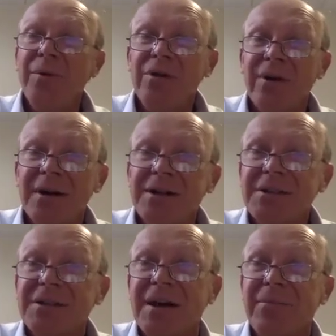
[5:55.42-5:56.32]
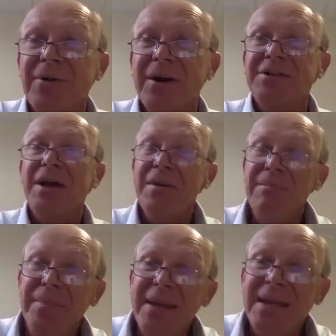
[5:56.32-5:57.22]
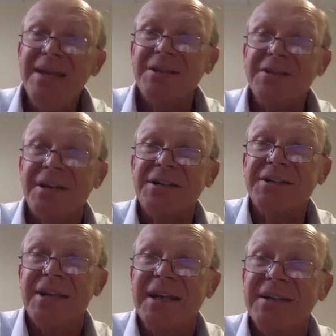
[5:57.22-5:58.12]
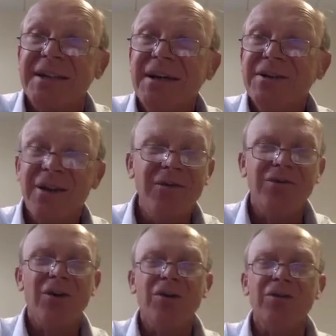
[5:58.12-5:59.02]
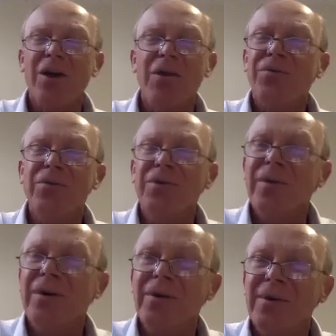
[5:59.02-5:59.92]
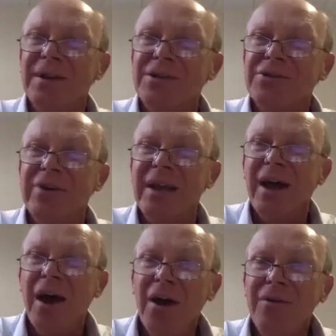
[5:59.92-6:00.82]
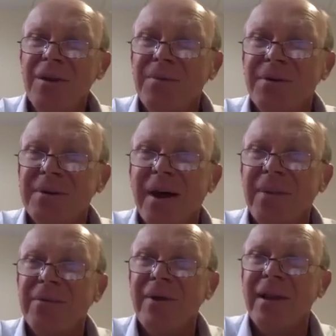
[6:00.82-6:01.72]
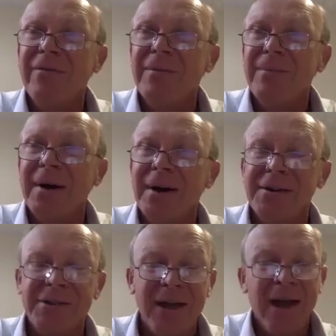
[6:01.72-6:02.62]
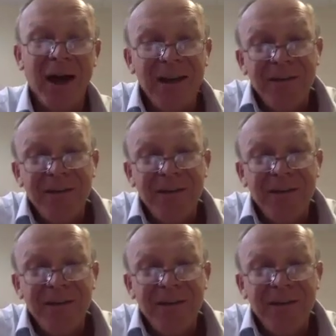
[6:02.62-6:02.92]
you're asked to summarise, be succinct. Don't go through the whole history. Only put down the relevant parts. And if